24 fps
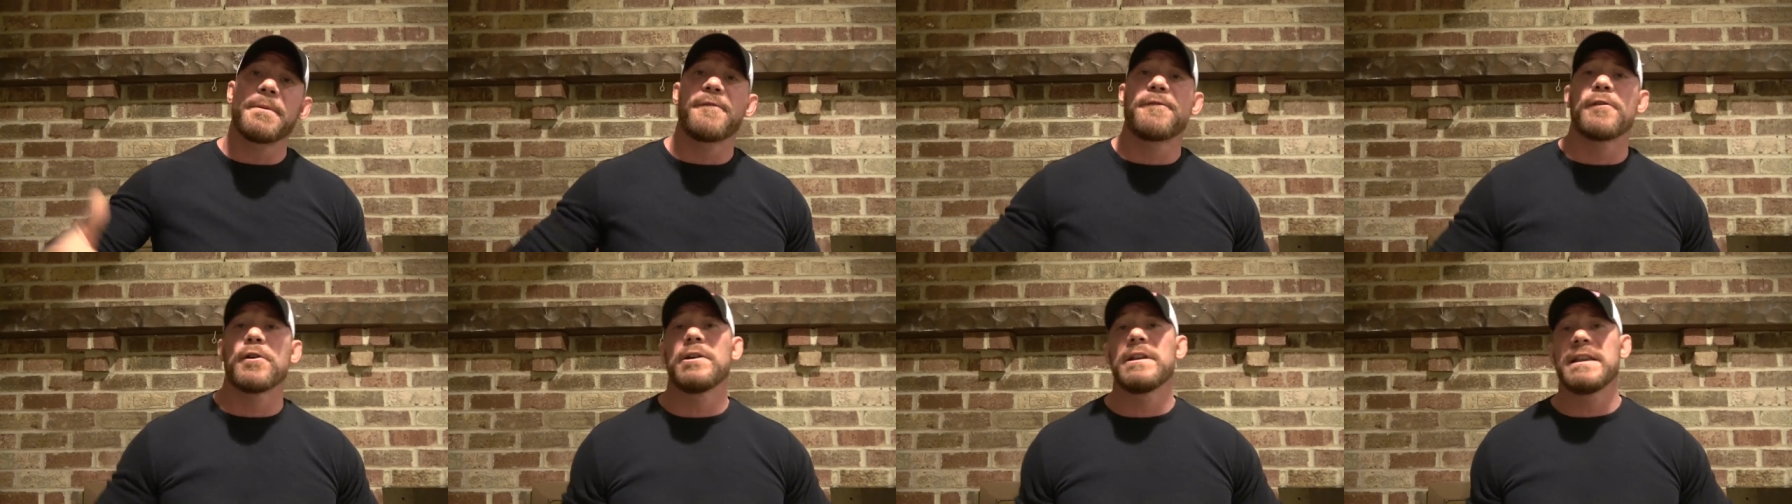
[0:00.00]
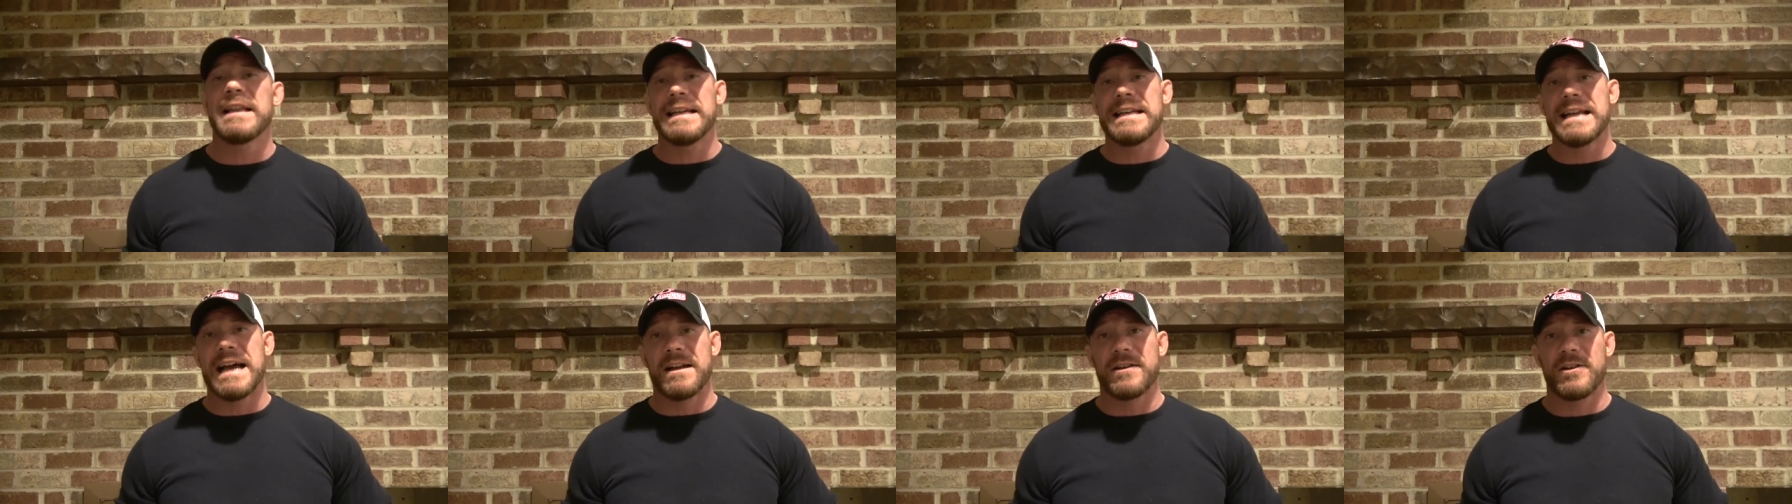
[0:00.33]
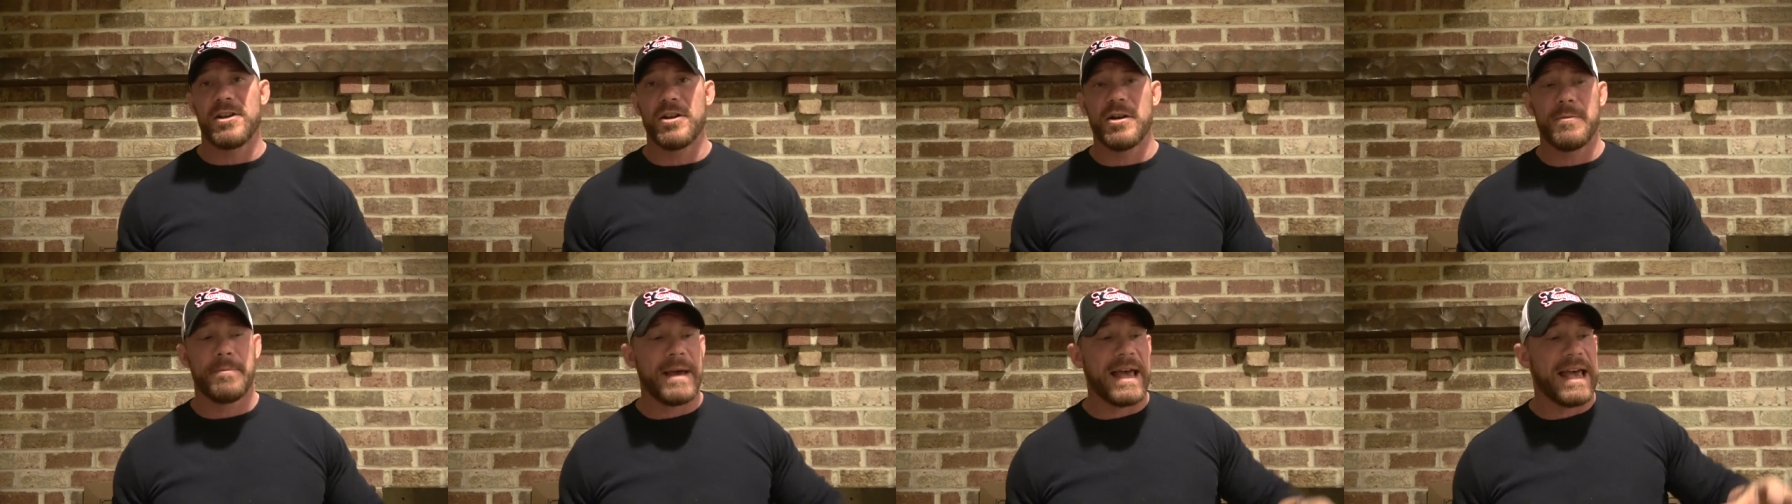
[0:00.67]
before you lay down to
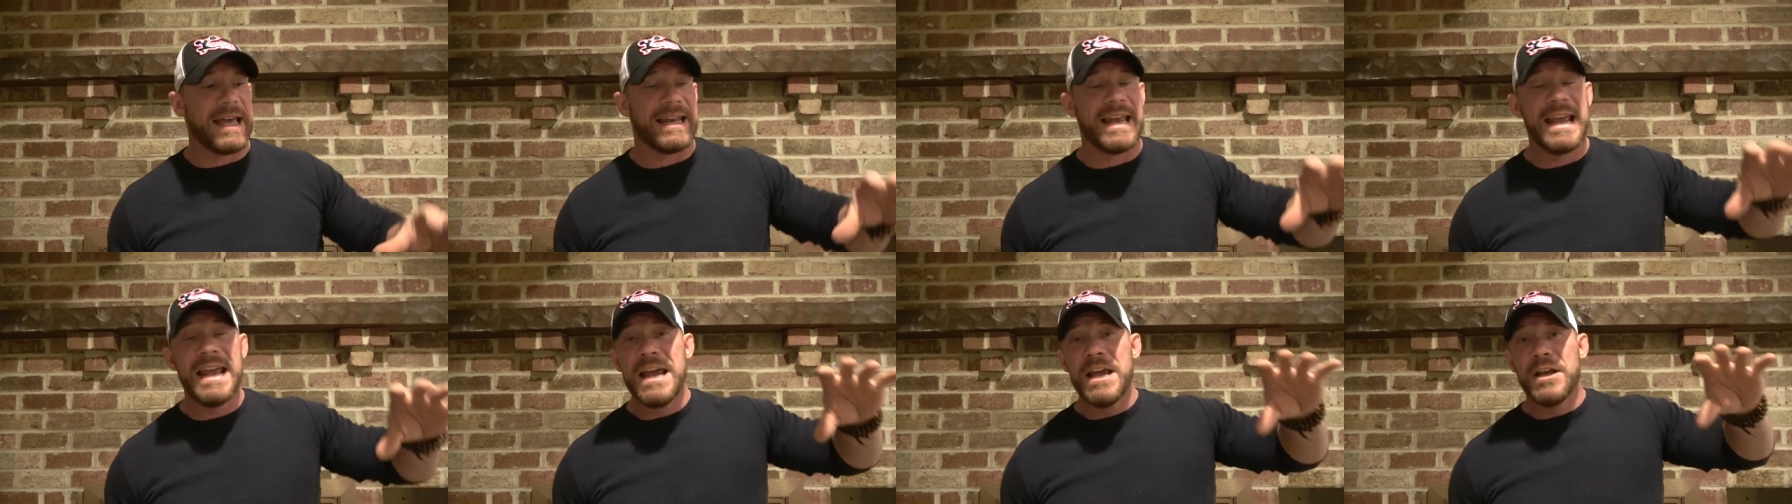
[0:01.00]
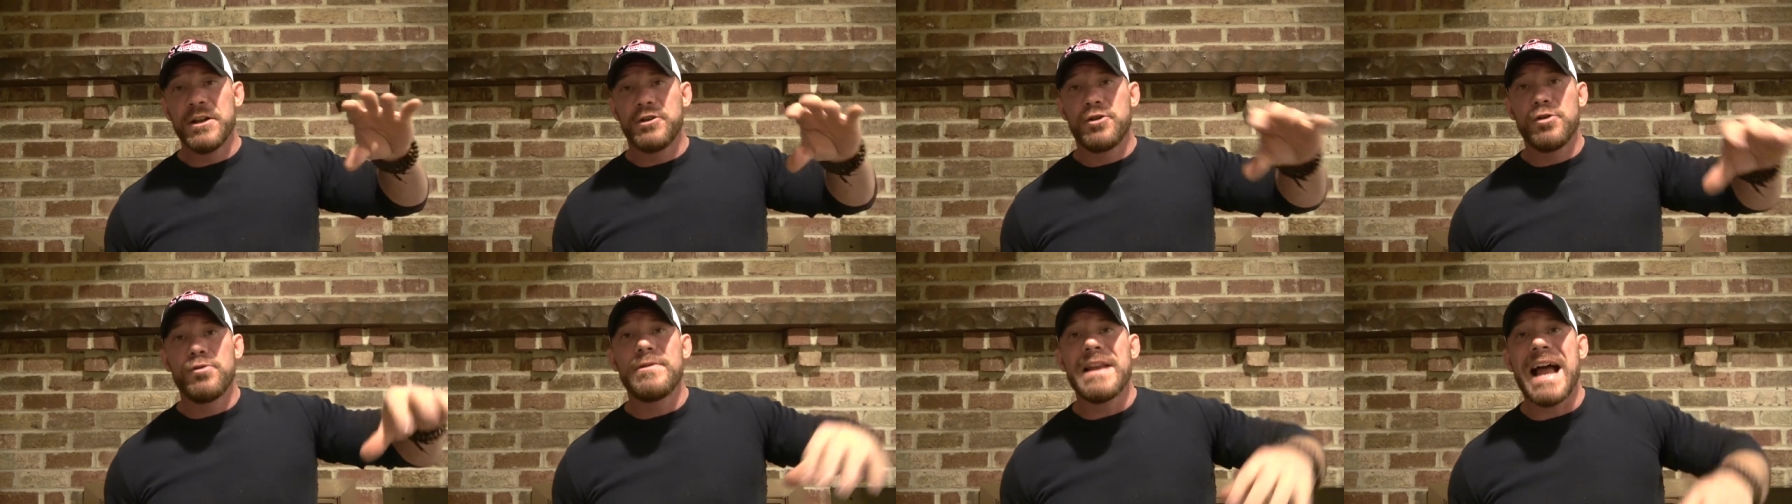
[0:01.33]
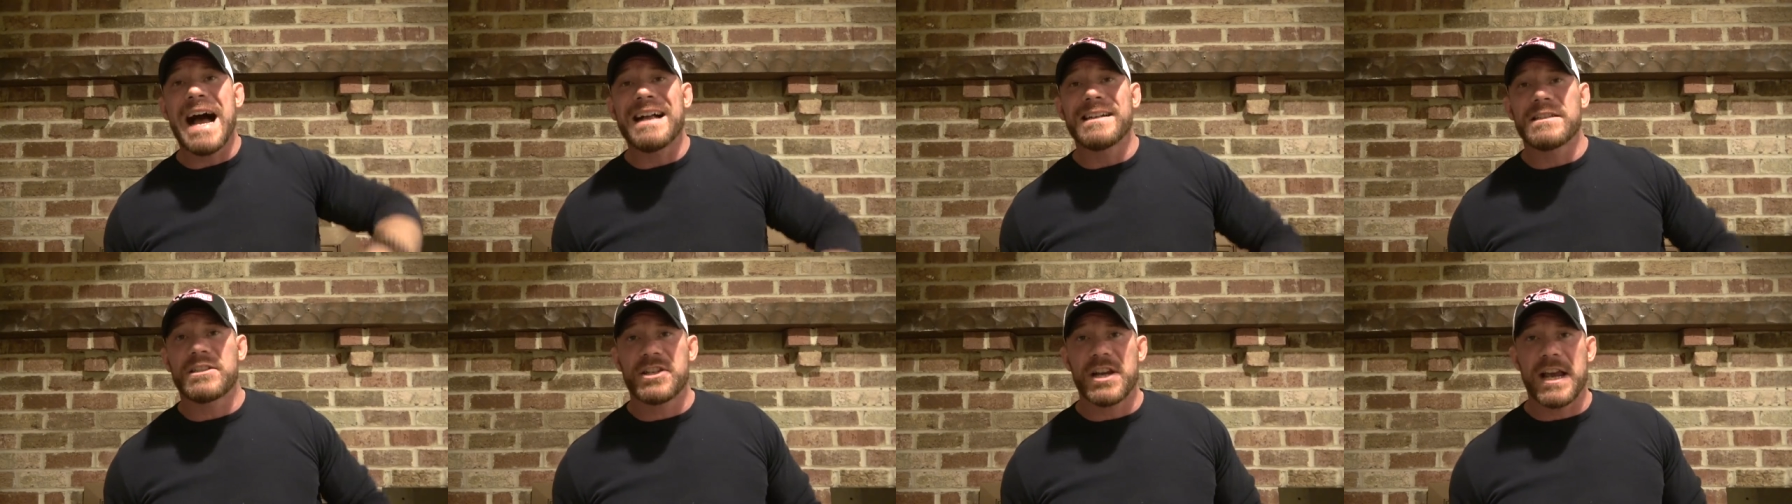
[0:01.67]
go to bed. Do
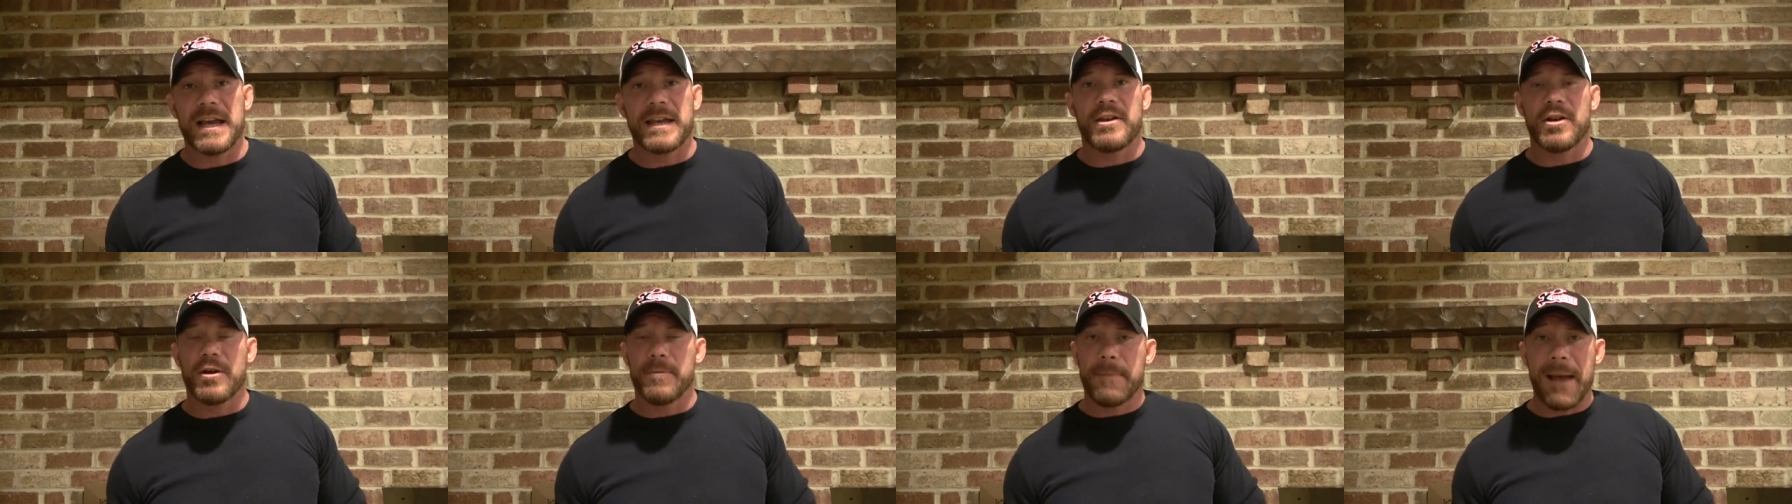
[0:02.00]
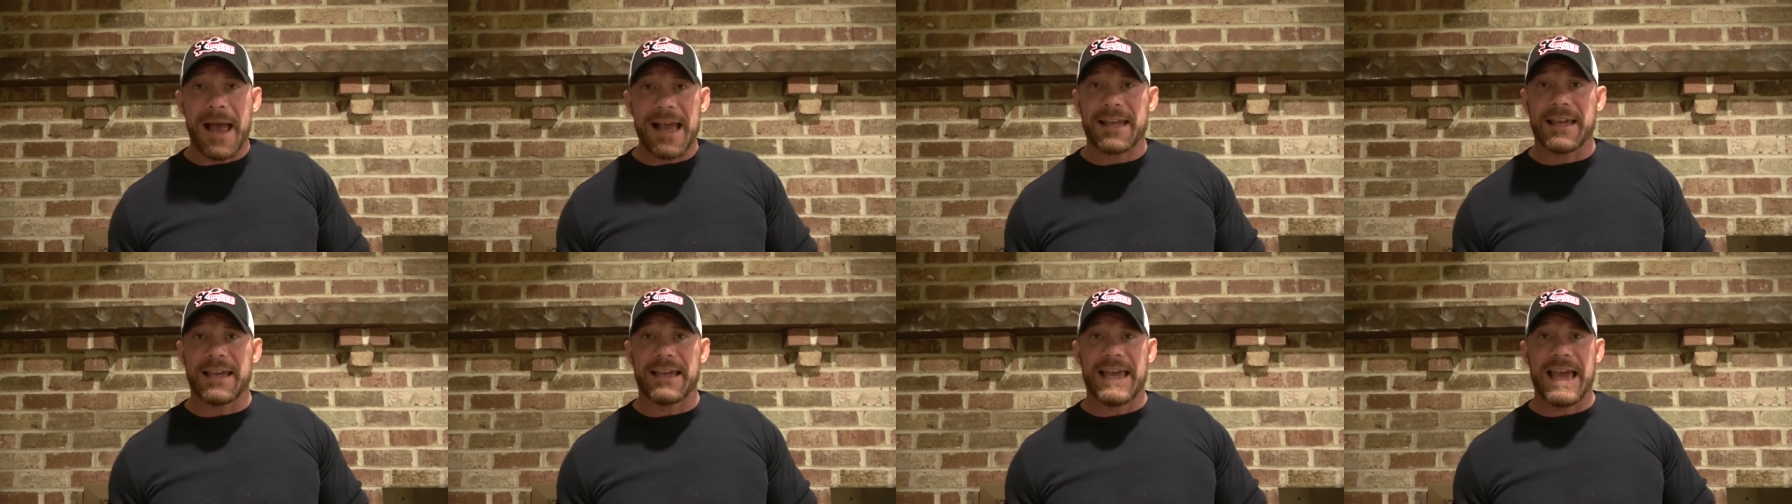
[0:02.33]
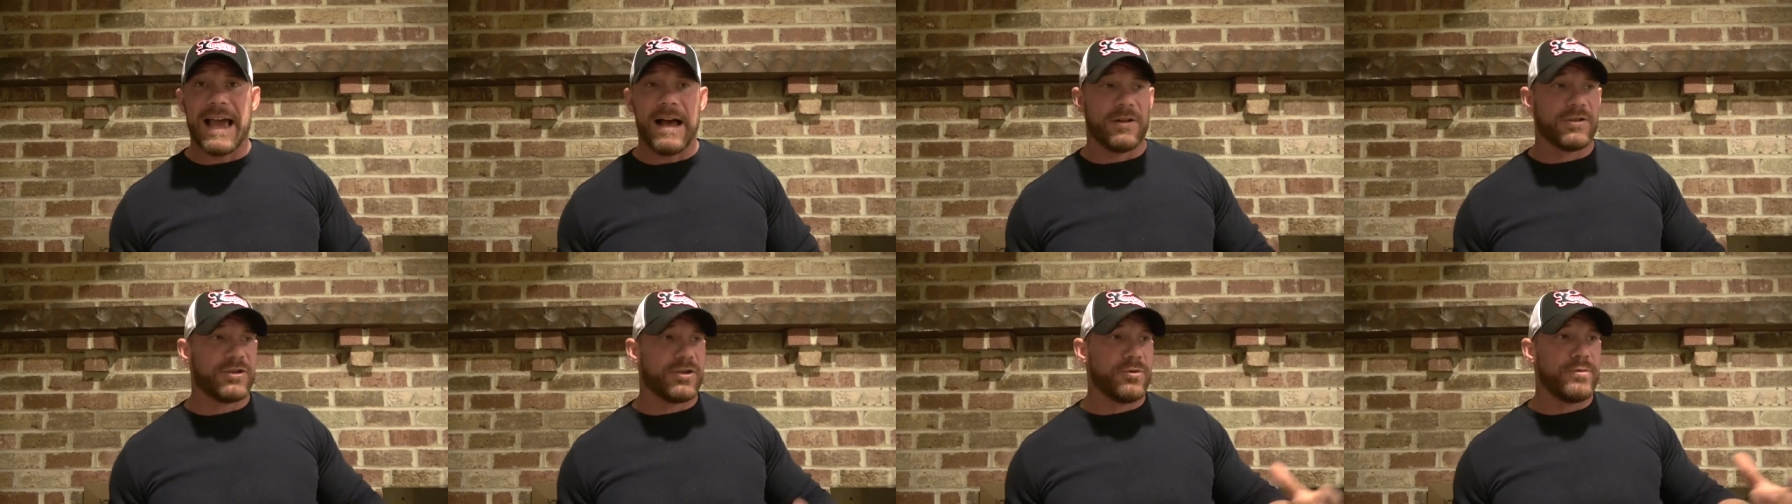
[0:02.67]
not check your bank
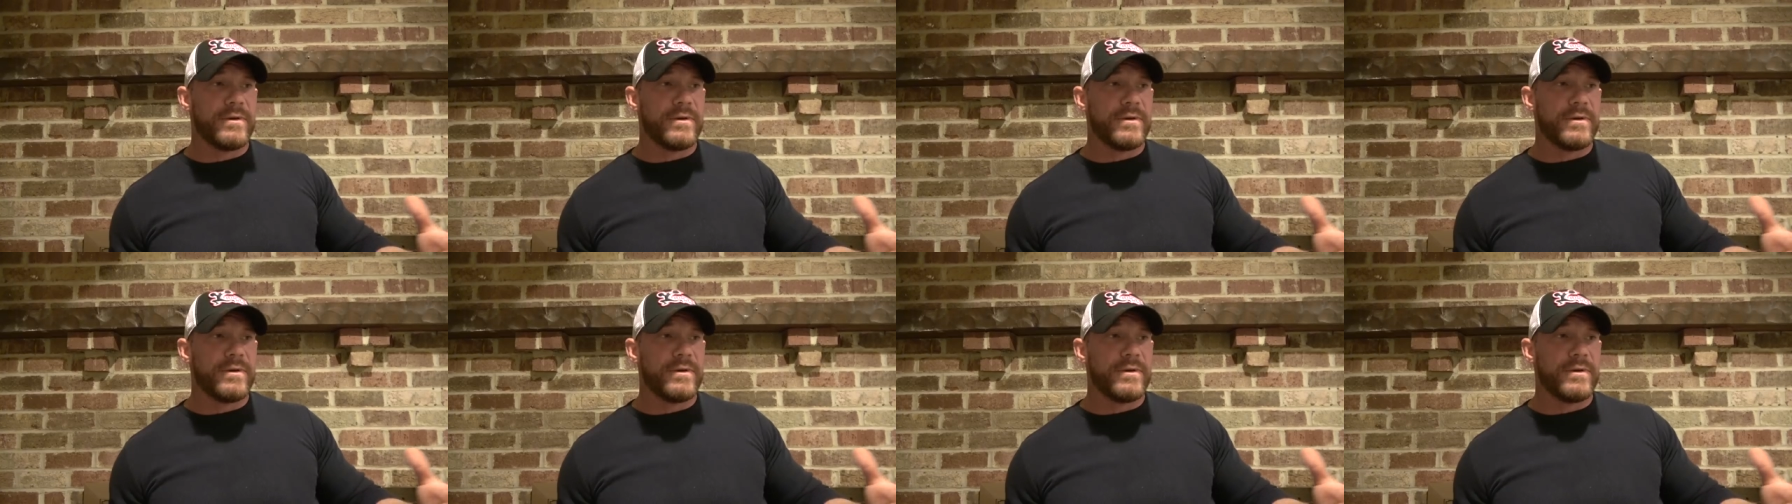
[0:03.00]
account.